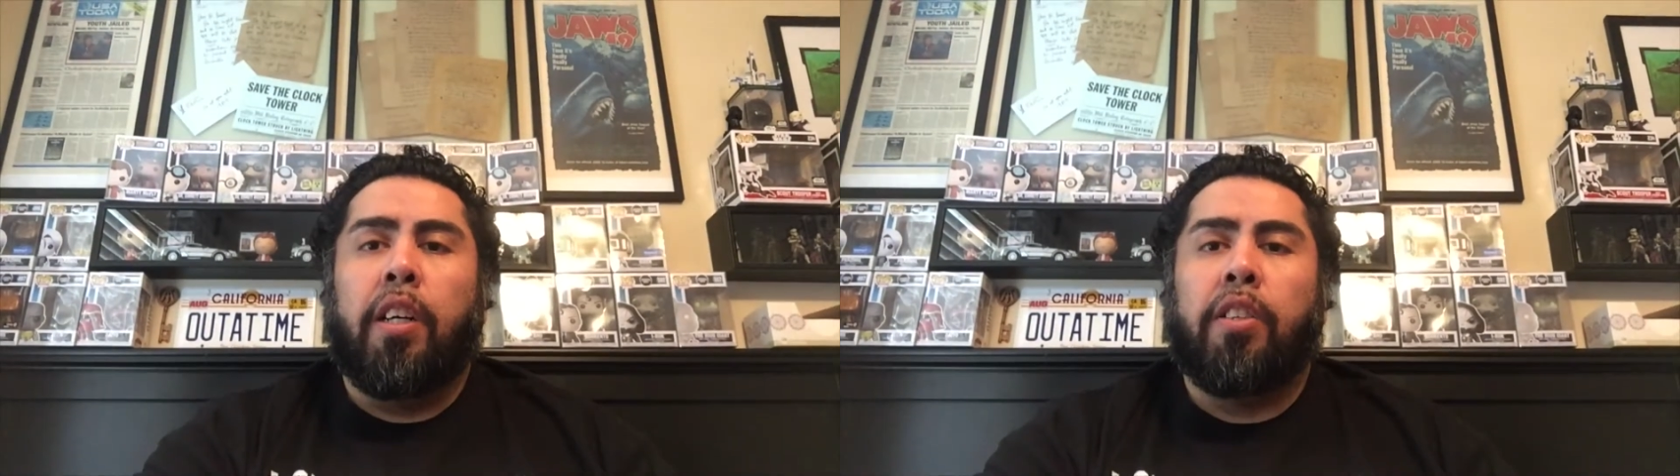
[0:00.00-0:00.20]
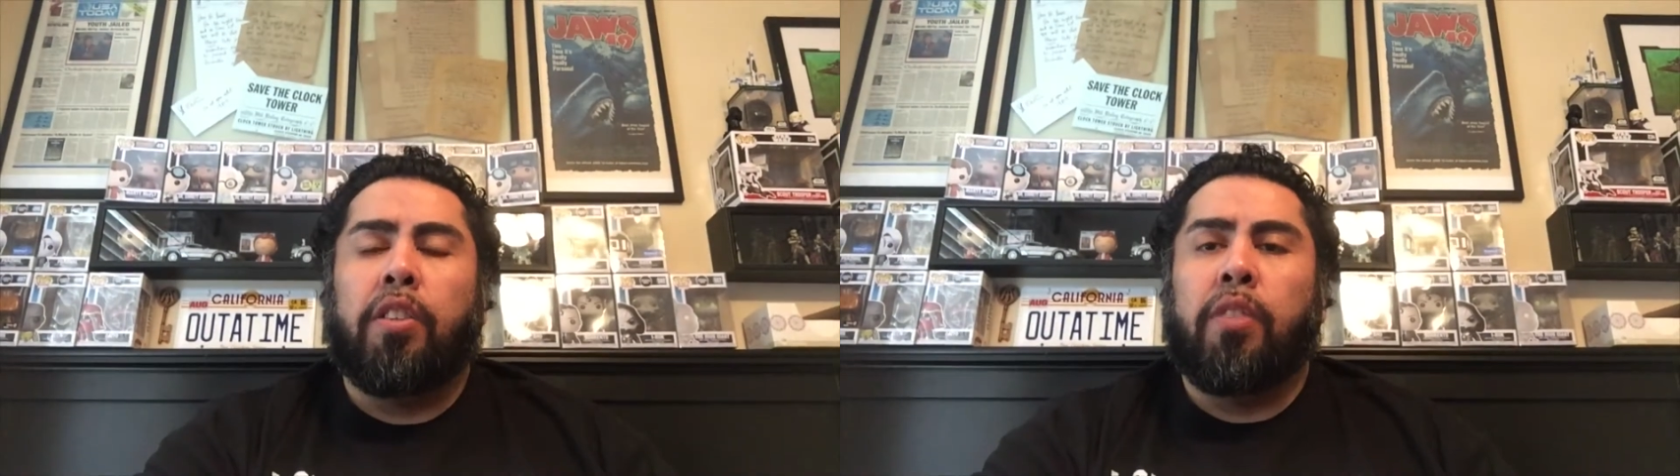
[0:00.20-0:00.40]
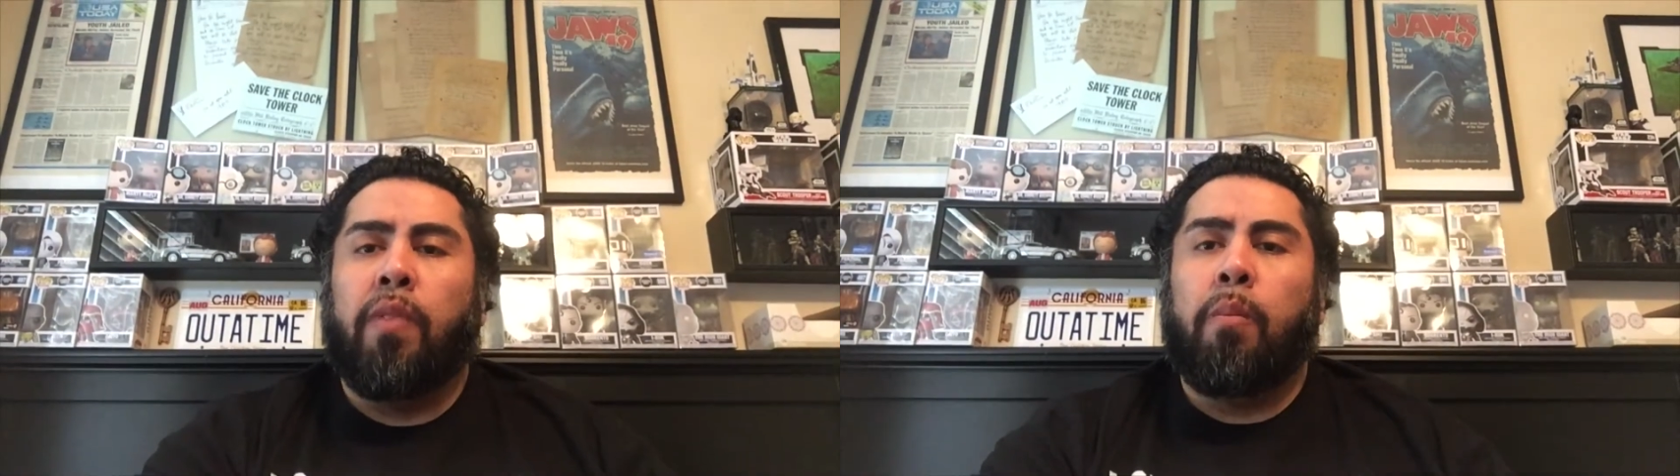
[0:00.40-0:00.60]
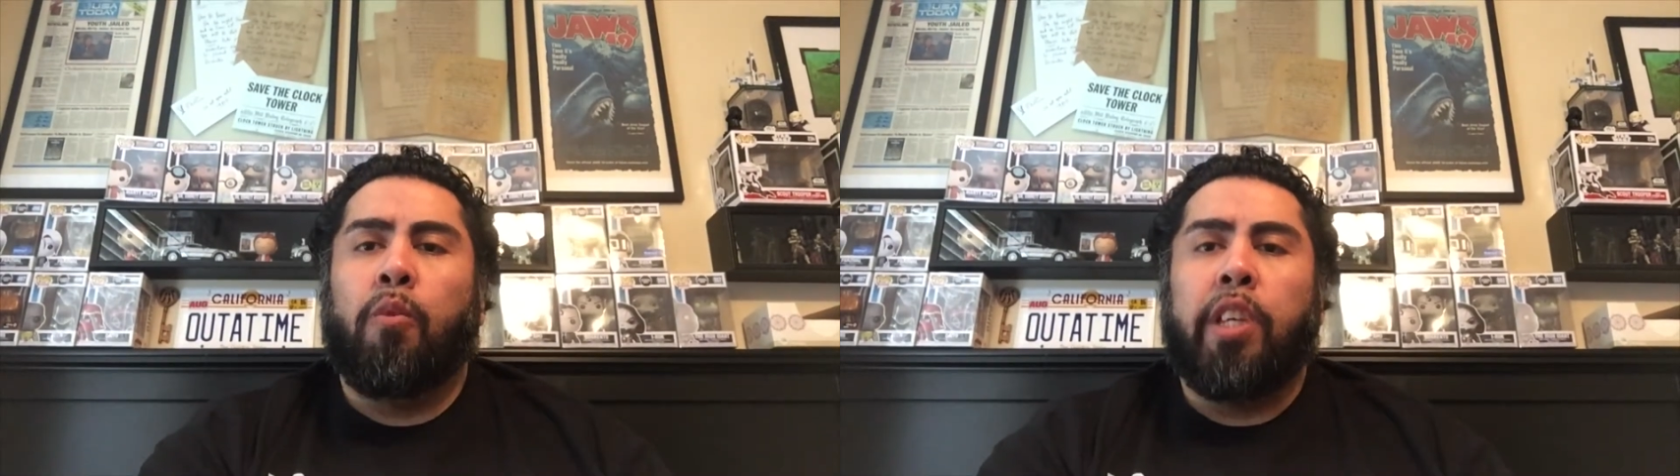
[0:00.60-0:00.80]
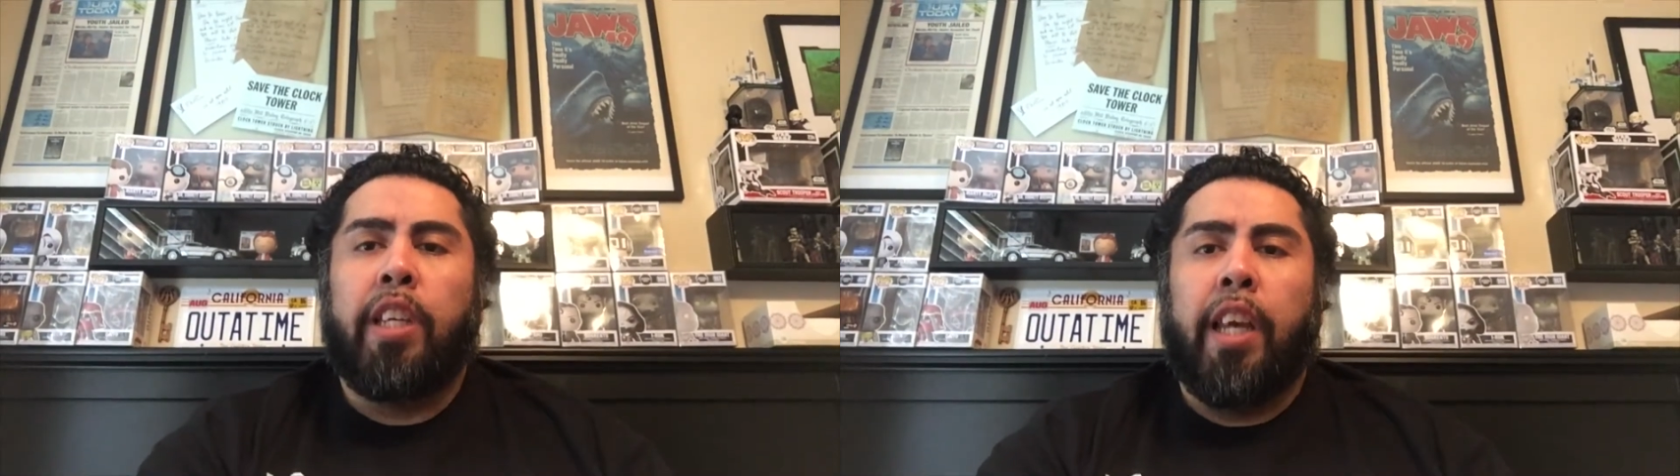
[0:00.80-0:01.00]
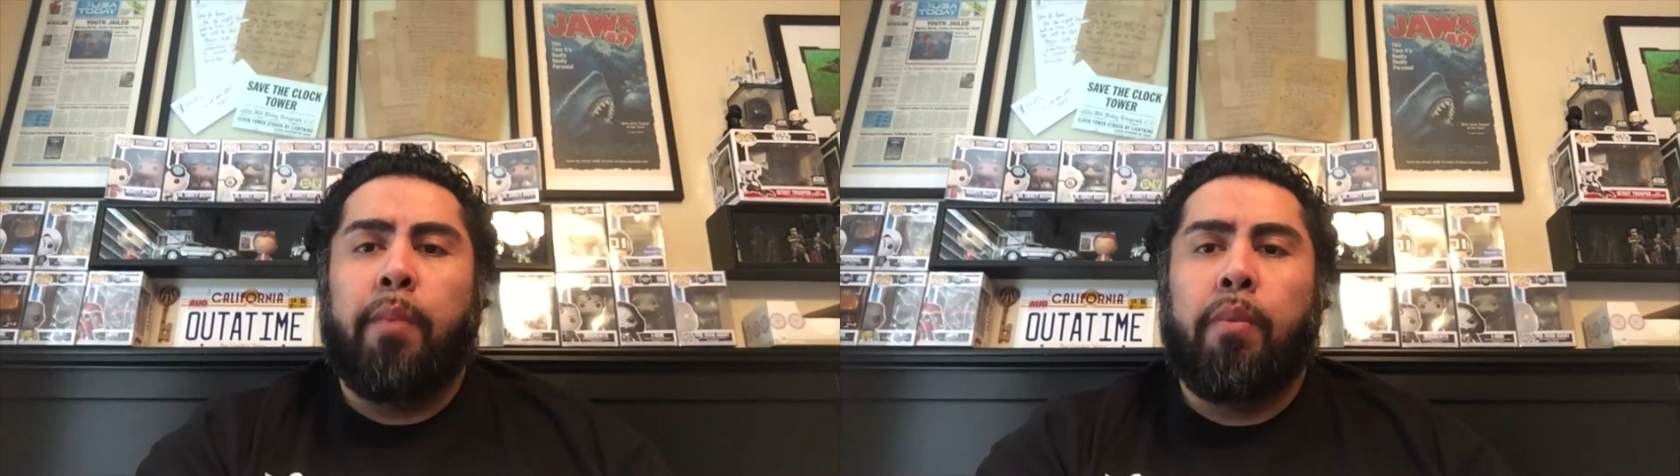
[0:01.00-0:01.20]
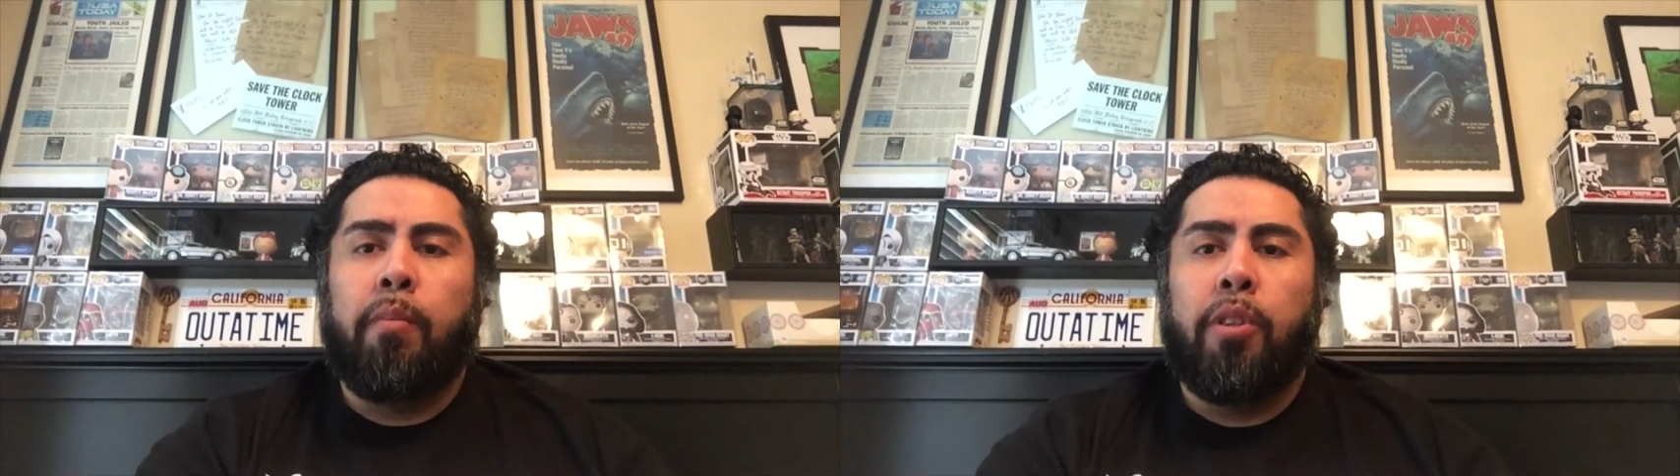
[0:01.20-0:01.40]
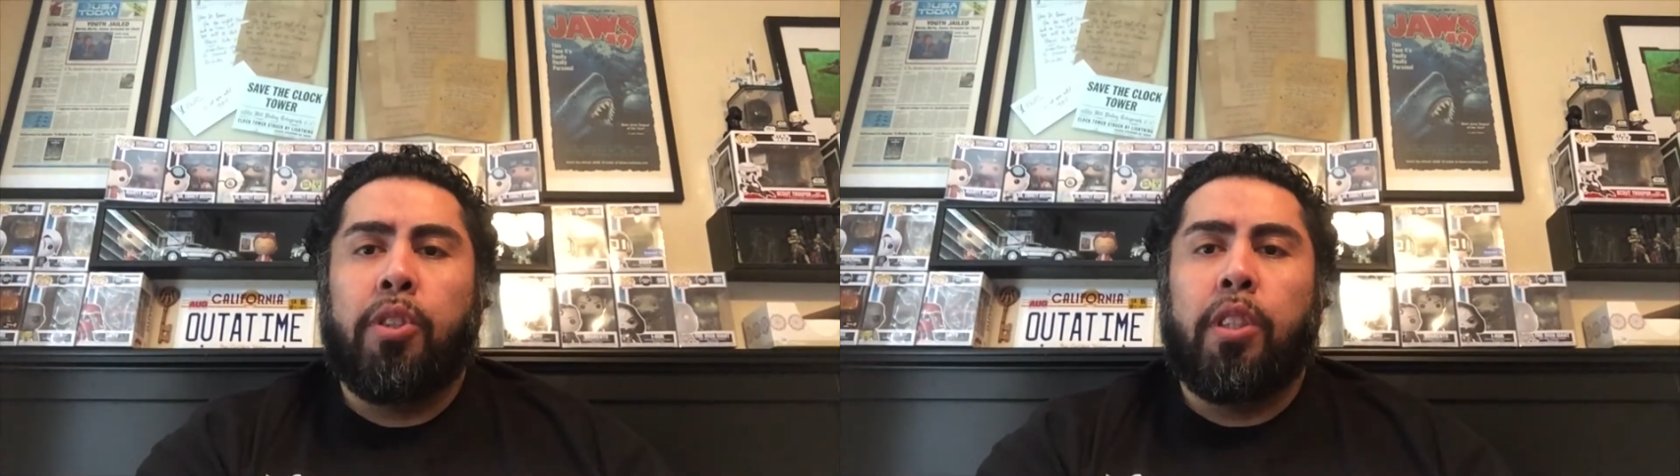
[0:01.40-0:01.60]
This is from Week 8
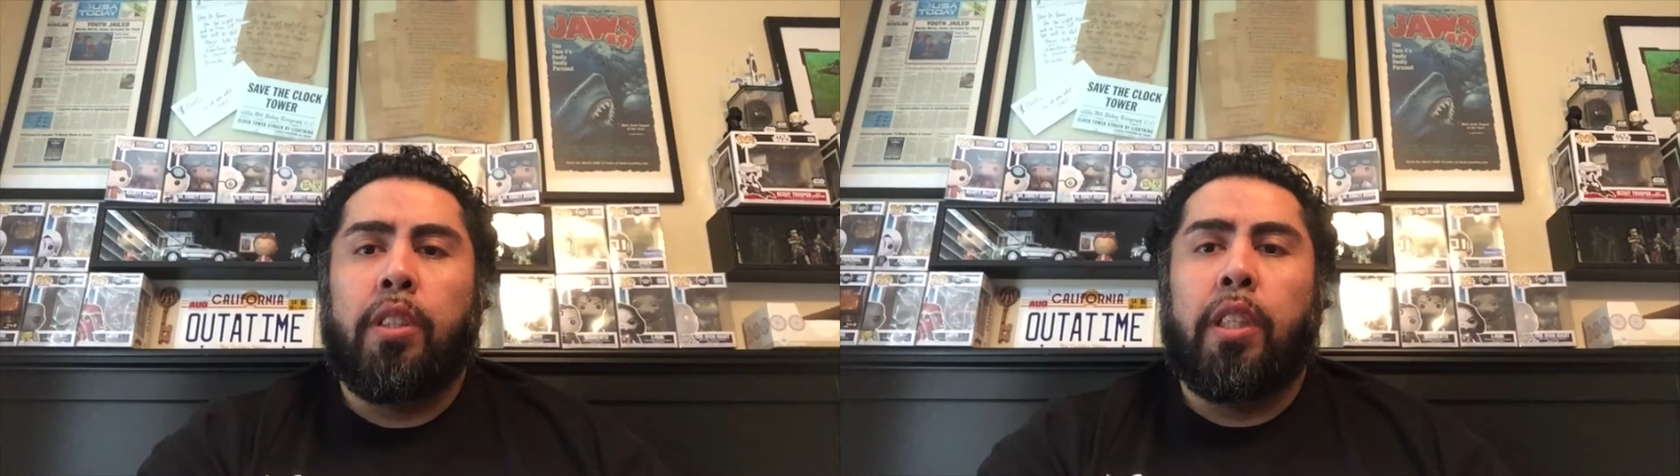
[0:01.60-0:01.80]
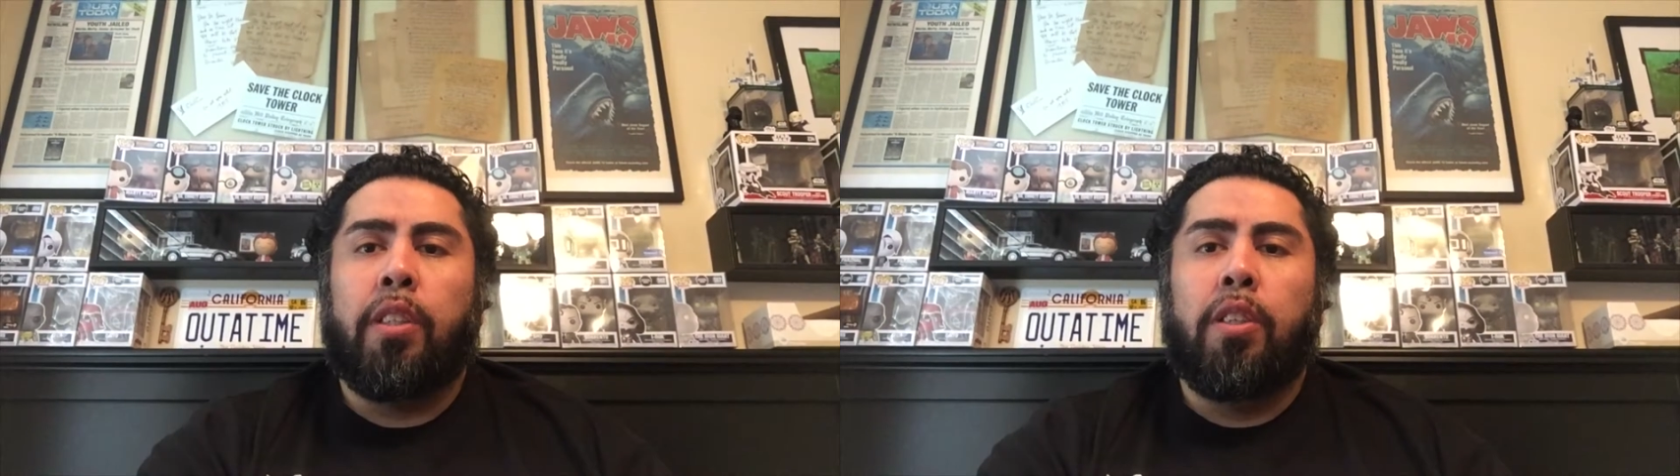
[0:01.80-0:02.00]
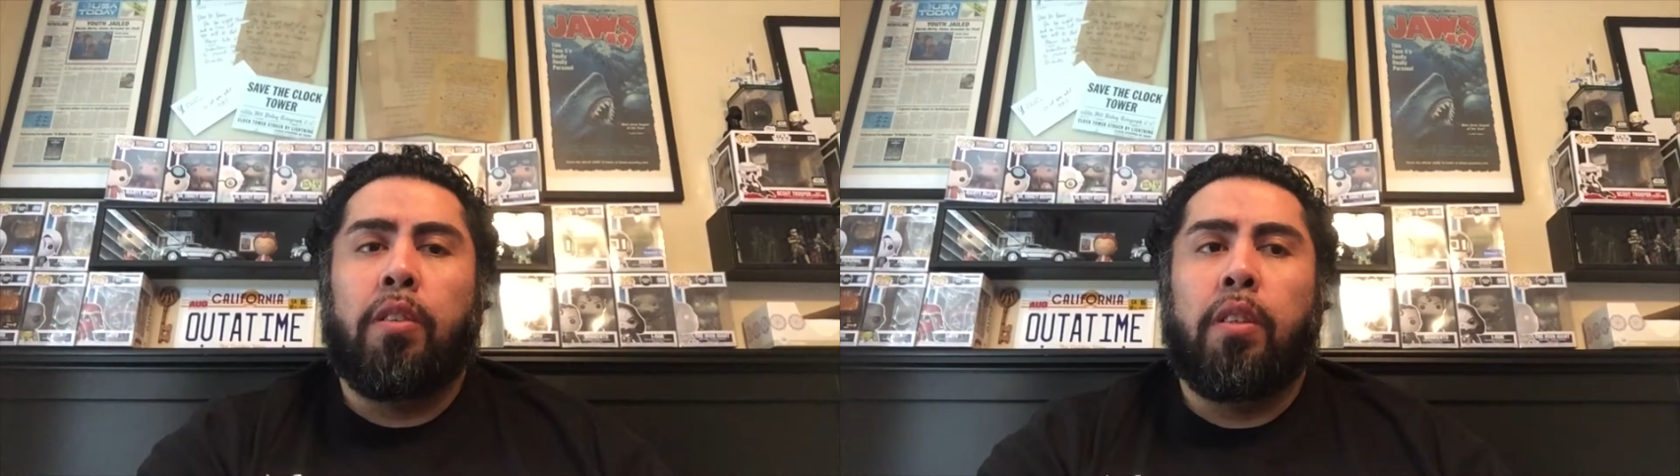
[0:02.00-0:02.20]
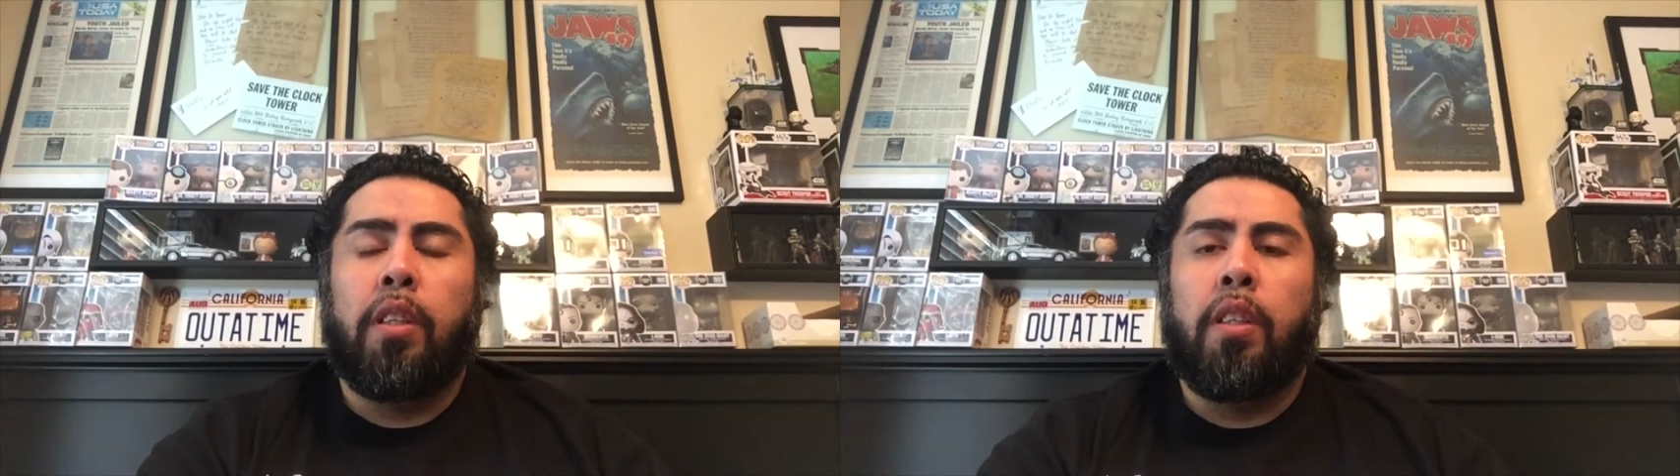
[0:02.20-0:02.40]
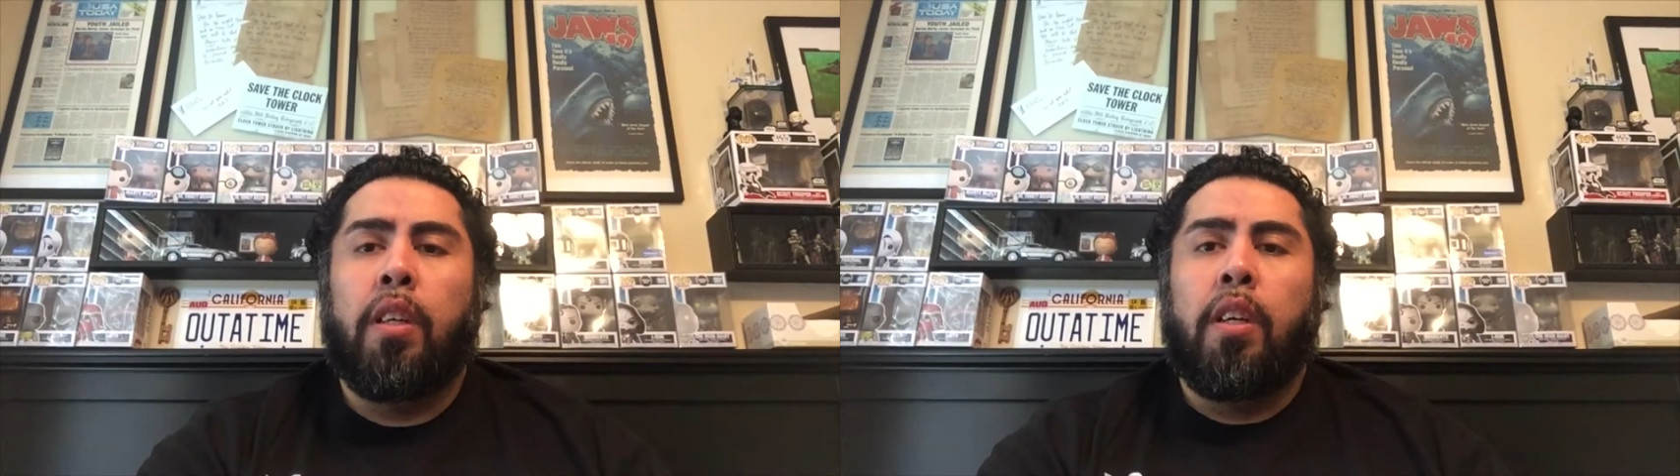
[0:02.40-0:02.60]
promotion that they're doing.